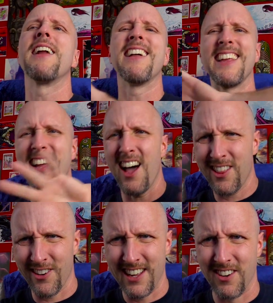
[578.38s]
But on the
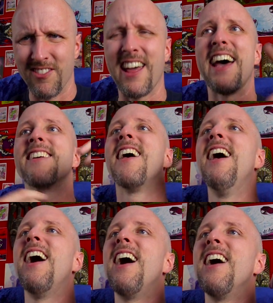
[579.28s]
other end of that,
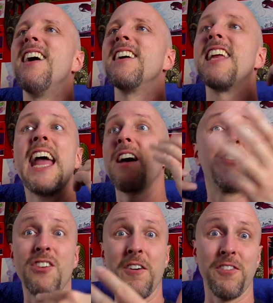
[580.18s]
uh, you have
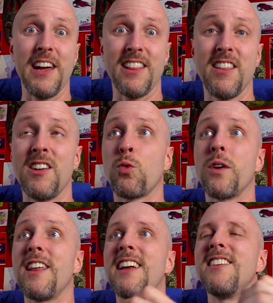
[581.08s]
stuff like this
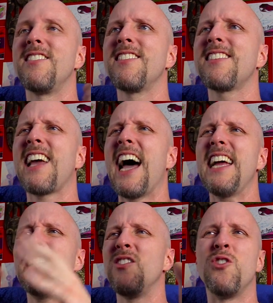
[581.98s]
where they can just
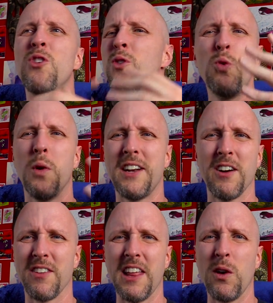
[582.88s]
kind of do
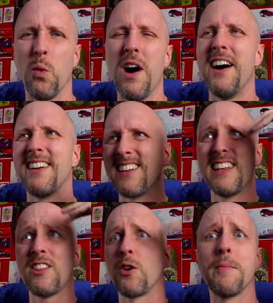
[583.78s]
whatever they want wand and
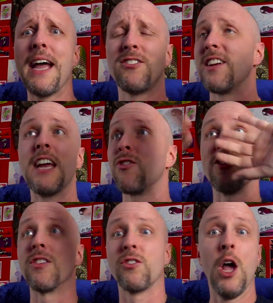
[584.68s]
let their
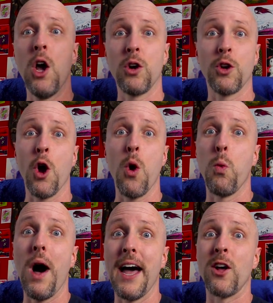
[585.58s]
imaginations go
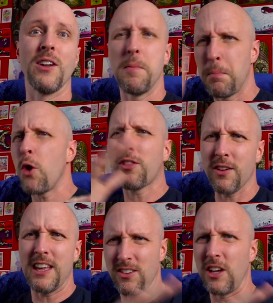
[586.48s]
wild. And both are
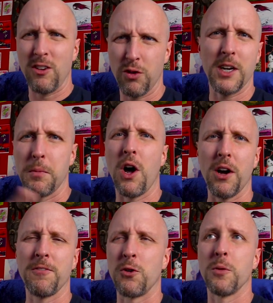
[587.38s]
these incredible
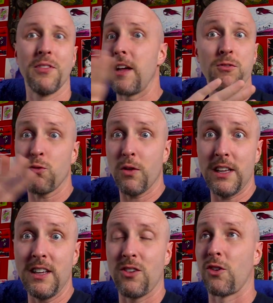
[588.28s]
art forms that
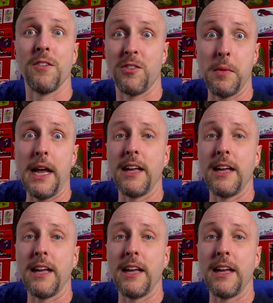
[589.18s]
really deserve to be